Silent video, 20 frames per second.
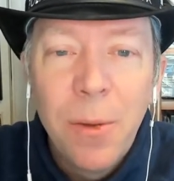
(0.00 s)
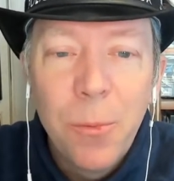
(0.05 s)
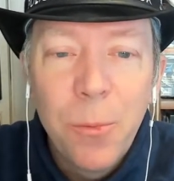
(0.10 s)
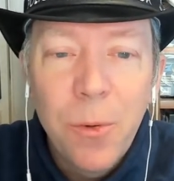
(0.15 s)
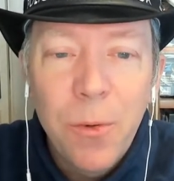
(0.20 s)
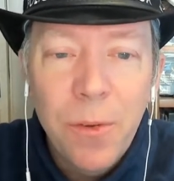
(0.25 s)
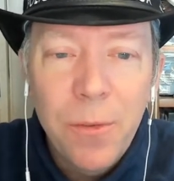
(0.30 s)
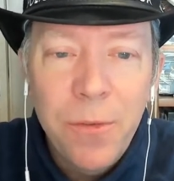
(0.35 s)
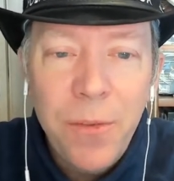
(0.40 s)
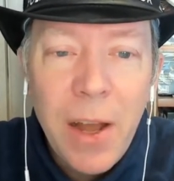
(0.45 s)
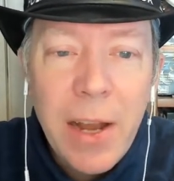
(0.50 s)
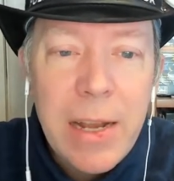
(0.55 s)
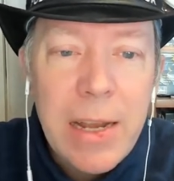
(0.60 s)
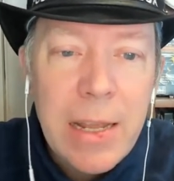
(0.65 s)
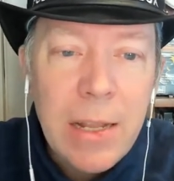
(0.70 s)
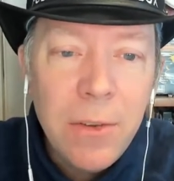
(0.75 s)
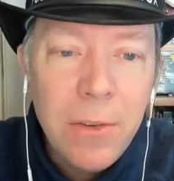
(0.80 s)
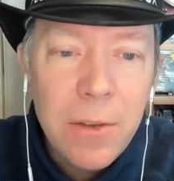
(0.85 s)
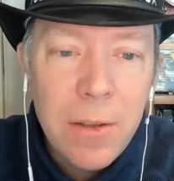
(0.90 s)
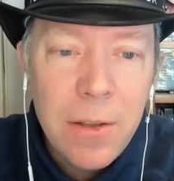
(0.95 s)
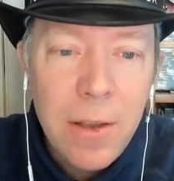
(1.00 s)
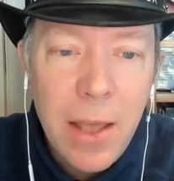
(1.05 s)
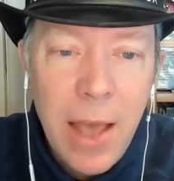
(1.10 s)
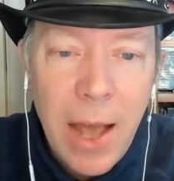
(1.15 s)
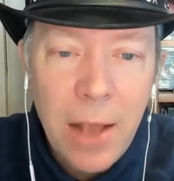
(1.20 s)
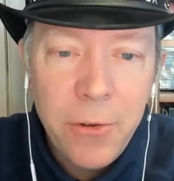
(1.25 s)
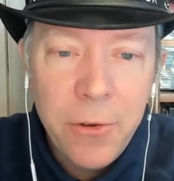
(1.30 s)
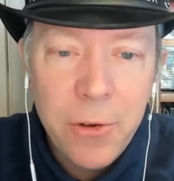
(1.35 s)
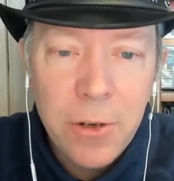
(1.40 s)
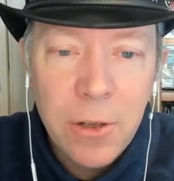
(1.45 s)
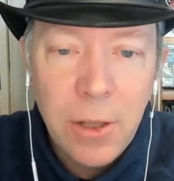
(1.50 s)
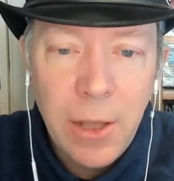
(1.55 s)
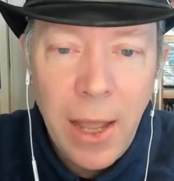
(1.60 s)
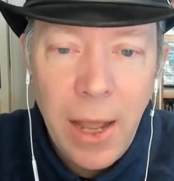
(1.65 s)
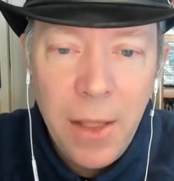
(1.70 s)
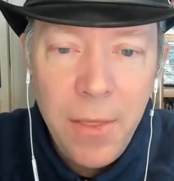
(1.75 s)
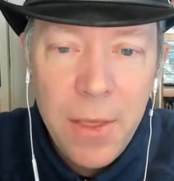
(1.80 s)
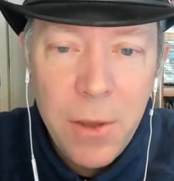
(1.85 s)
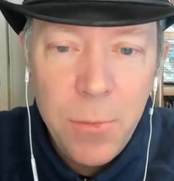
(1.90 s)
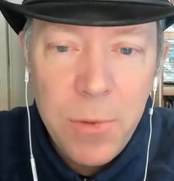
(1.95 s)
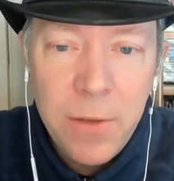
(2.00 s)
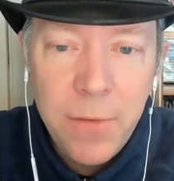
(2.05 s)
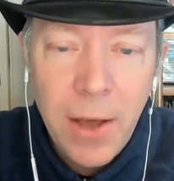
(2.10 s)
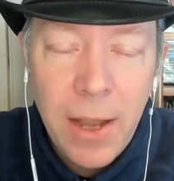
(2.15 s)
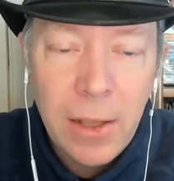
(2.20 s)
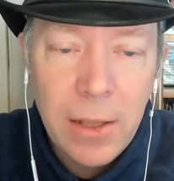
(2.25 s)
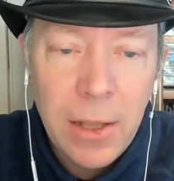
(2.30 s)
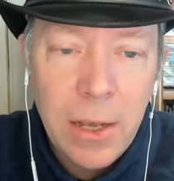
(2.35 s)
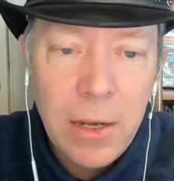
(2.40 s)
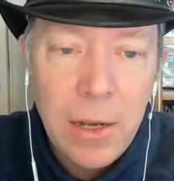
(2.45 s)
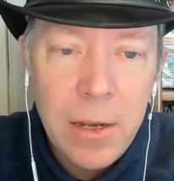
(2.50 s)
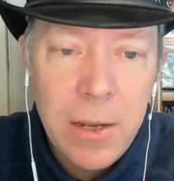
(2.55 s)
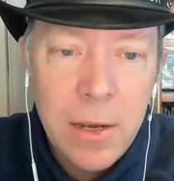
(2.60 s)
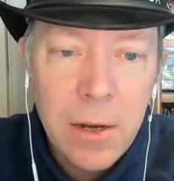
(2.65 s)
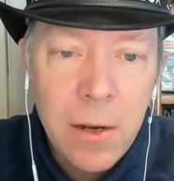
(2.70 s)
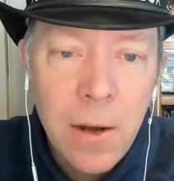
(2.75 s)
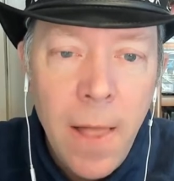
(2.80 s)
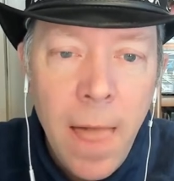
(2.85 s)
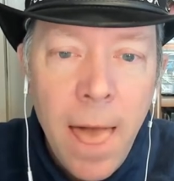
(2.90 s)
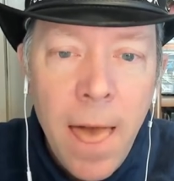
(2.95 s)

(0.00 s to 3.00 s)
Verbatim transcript: findings in Azure Cloud that we've highlighted here.